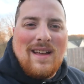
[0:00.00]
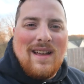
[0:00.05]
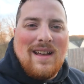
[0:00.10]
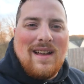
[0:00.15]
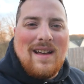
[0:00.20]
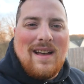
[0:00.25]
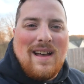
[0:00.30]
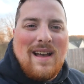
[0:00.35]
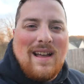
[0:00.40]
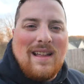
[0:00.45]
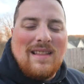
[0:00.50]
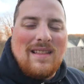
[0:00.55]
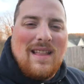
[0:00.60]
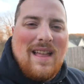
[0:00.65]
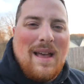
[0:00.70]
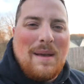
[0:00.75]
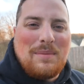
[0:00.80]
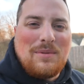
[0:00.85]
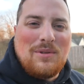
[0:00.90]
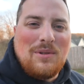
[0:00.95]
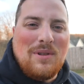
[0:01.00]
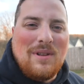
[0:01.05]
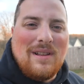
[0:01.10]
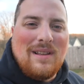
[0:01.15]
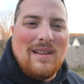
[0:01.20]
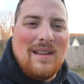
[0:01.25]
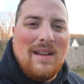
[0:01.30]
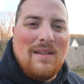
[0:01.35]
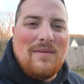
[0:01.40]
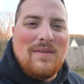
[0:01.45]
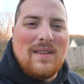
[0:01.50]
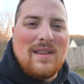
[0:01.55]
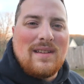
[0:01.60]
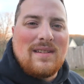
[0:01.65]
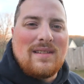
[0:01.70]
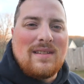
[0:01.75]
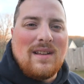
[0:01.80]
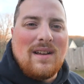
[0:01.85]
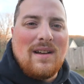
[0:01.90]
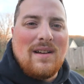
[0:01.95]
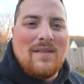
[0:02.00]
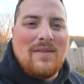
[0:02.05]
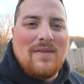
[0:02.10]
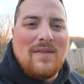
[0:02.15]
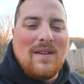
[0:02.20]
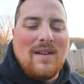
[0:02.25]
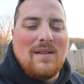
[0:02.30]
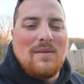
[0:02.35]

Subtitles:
I absolutely love this stuff.